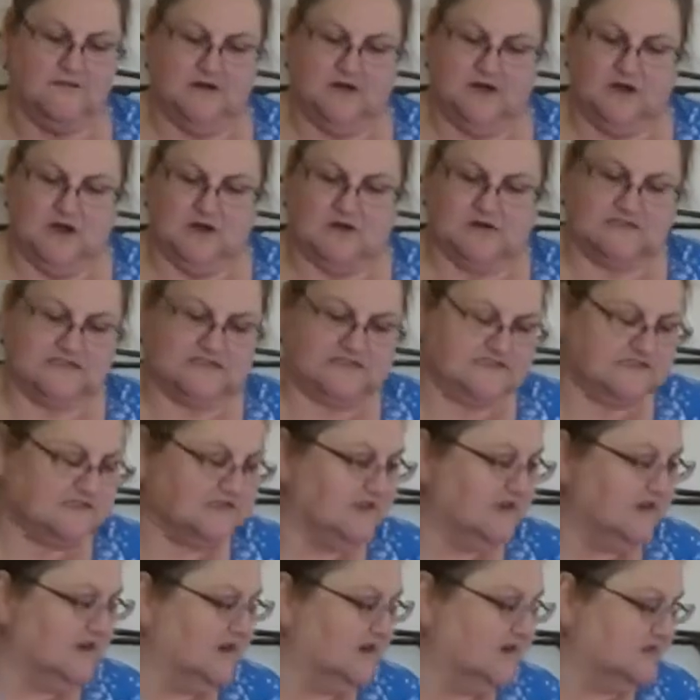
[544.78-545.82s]
lots
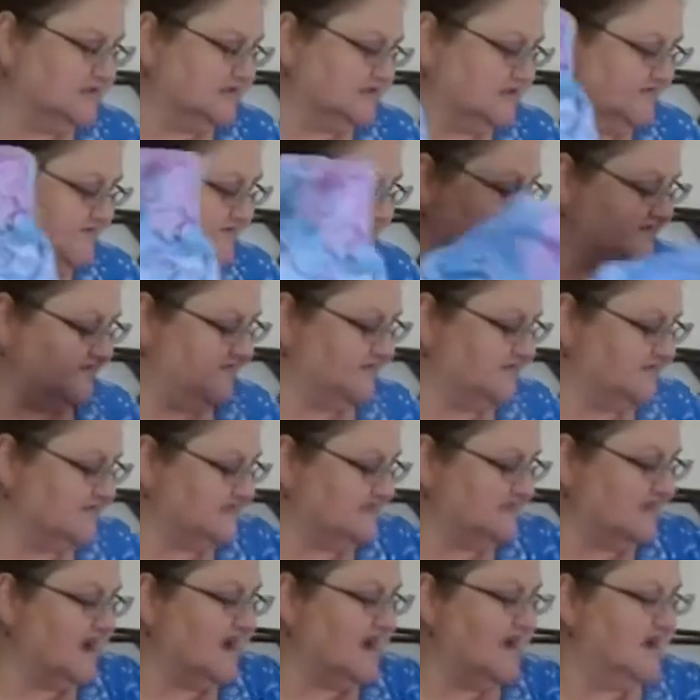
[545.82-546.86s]
of different
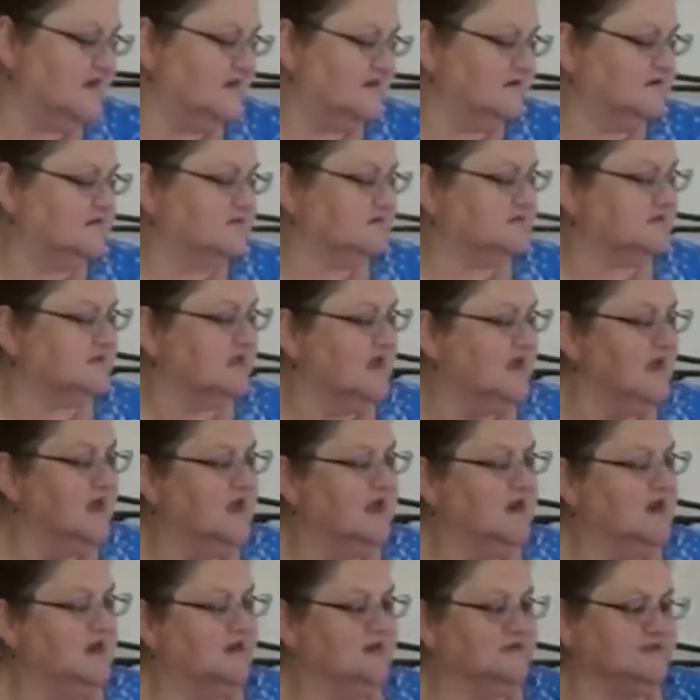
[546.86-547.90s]
styles,
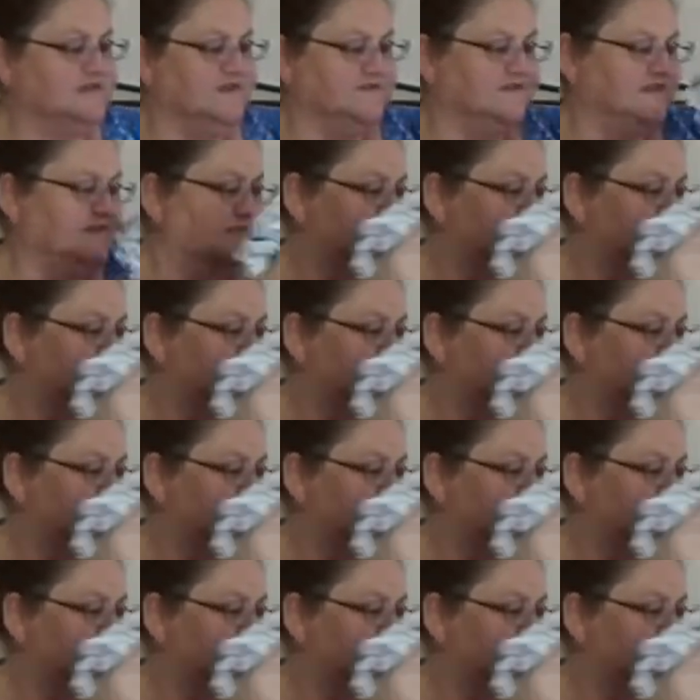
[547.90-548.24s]
lots of